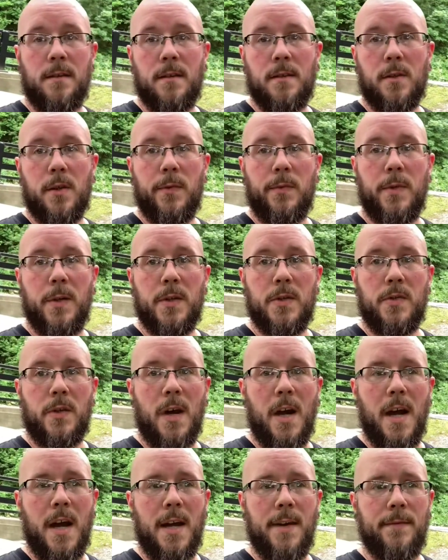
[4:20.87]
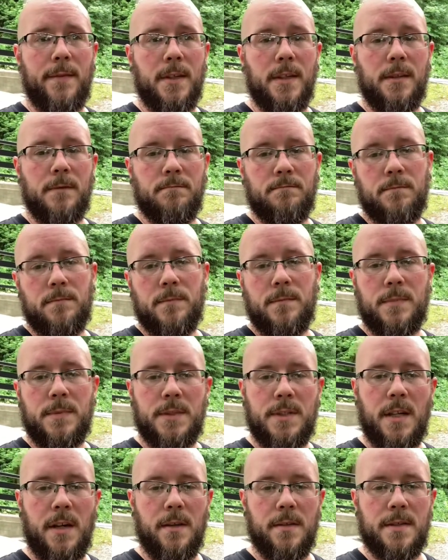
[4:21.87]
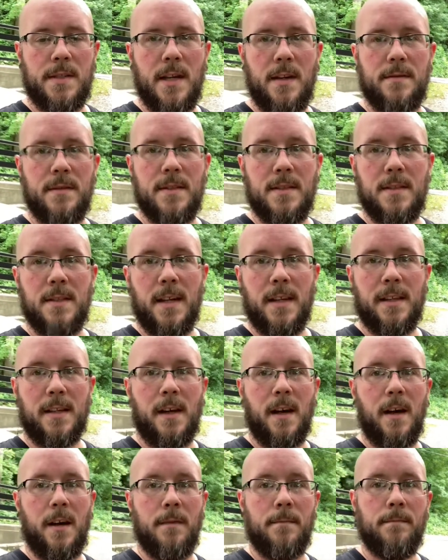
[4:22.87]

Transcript: I'll go for a drive and see how it sounds inside the car.